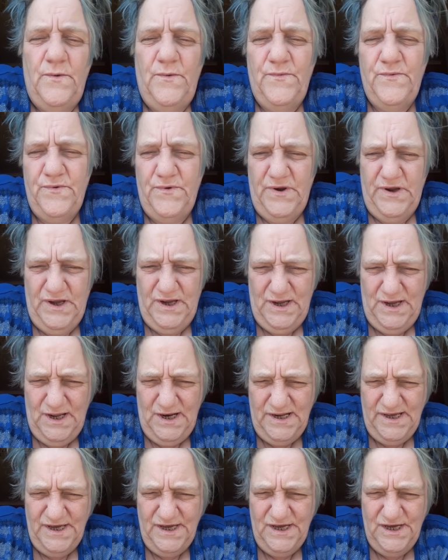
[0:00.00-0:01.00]

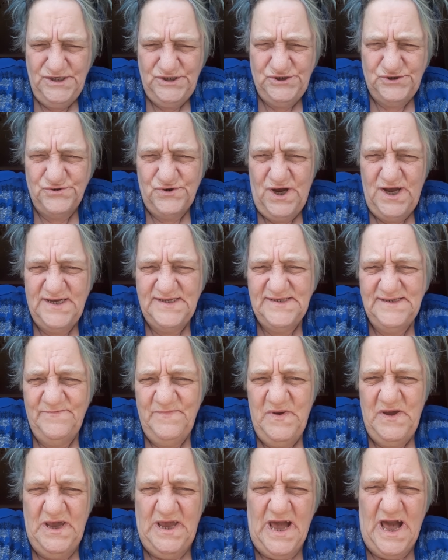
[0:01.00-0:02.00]
Really stress
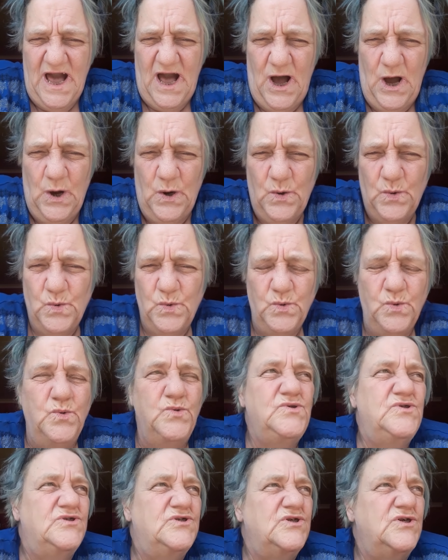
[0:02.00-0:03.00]
me
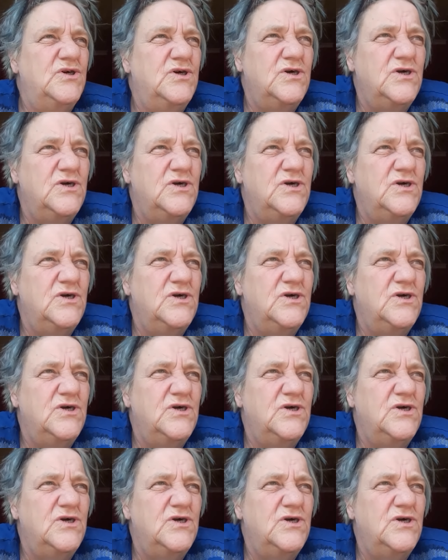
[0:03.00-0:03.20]
out.